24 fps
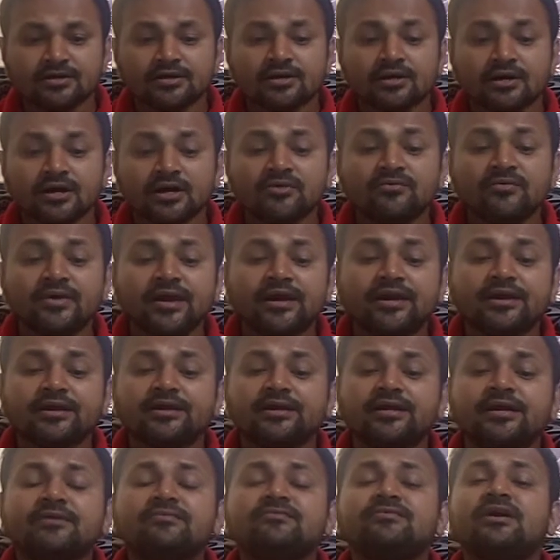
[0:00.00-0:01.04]
convey
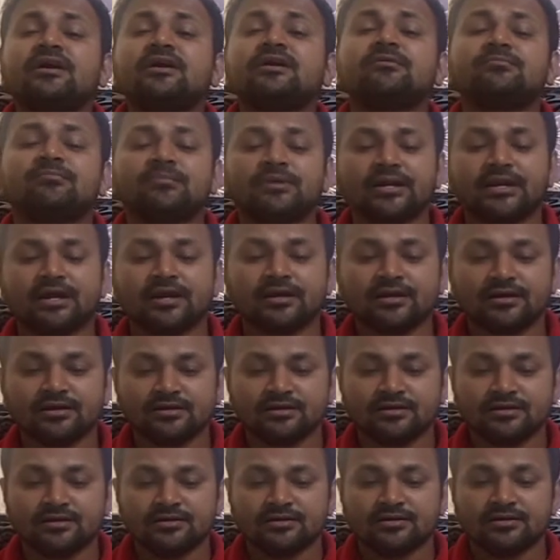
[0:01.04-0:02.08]
different meaning
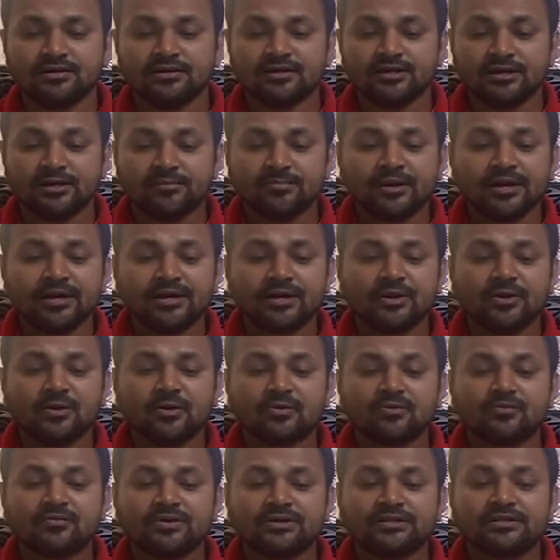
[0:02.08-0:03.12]
depending
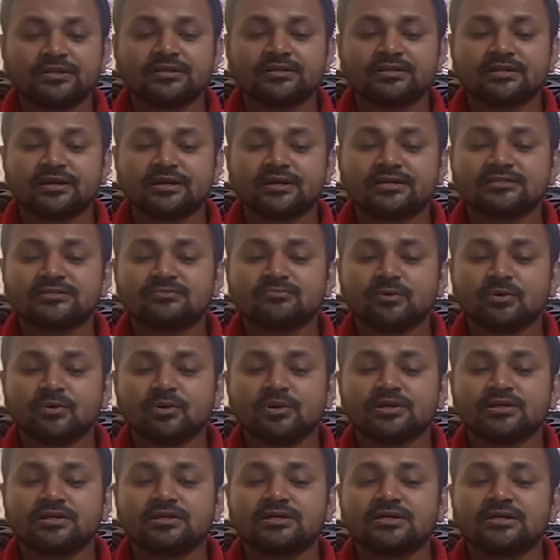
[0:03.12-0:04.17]
on whether they are
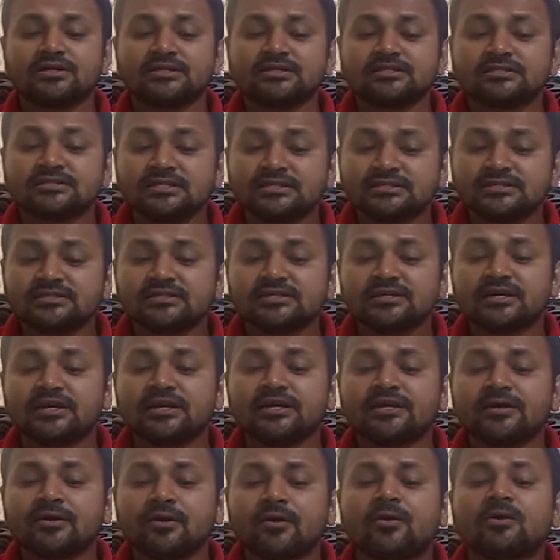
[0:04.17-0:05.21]
spoken
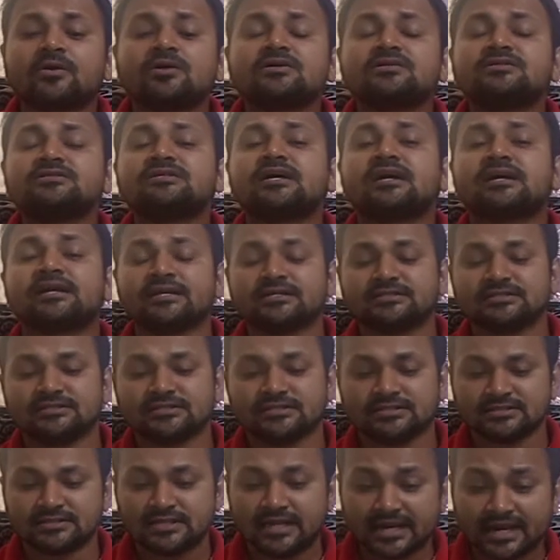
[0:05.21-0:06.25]
sincerely or
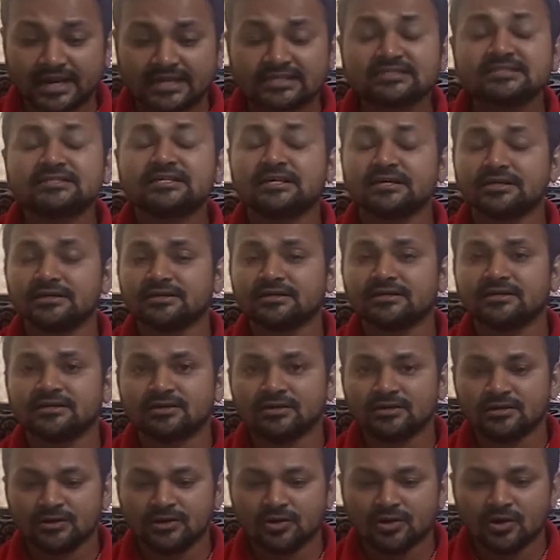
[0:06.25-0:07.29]
sarcastically.
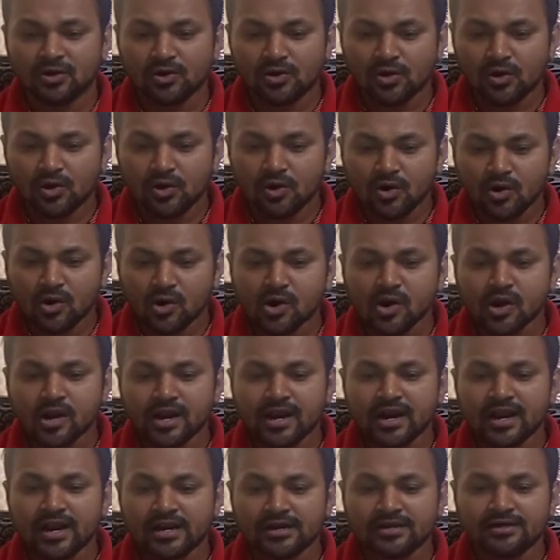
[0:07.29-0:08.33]

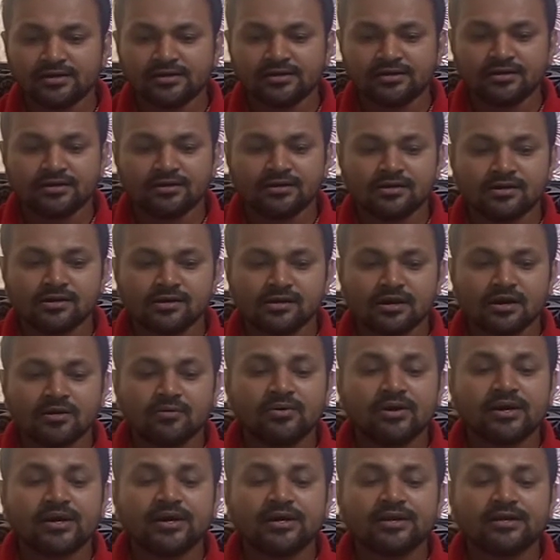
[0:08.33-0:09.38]
And
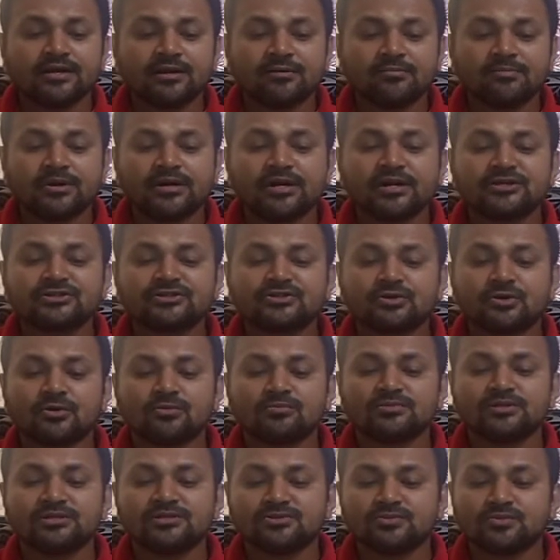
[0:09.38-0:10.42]
our interpretation of
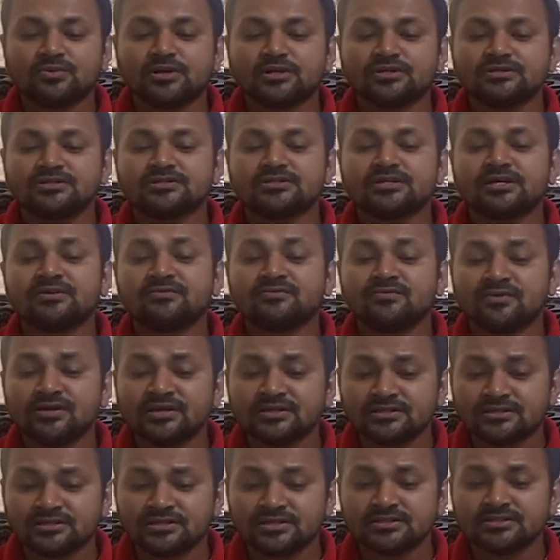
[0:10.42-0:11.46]
these words
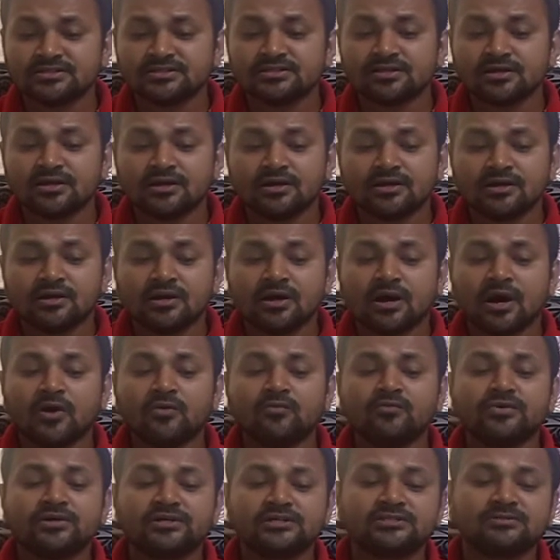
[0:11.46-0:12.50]
influences how
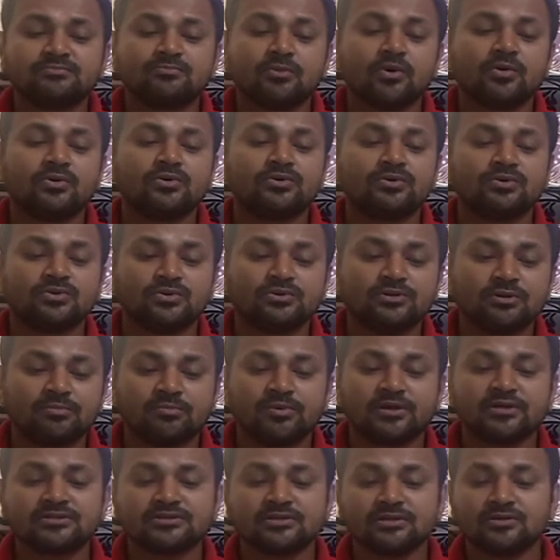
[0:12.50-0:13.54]
we respond to the
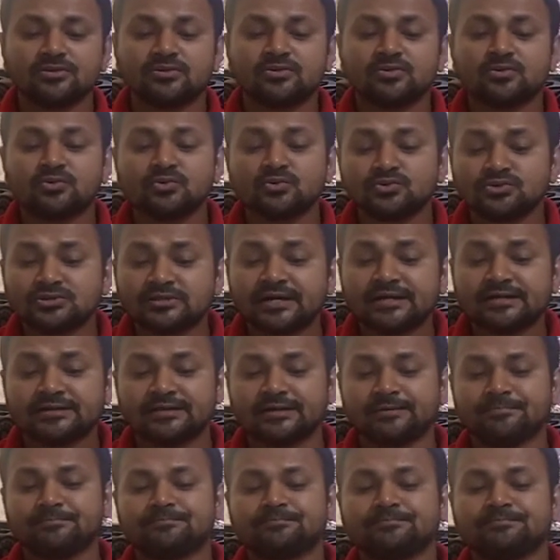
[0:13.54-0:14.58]
person who said
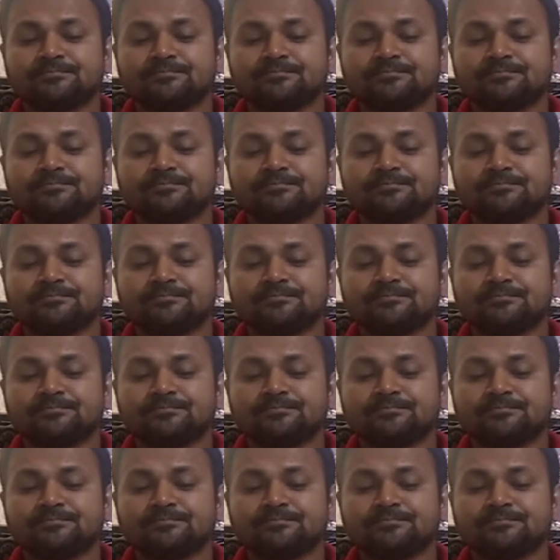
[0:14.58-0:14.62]
them.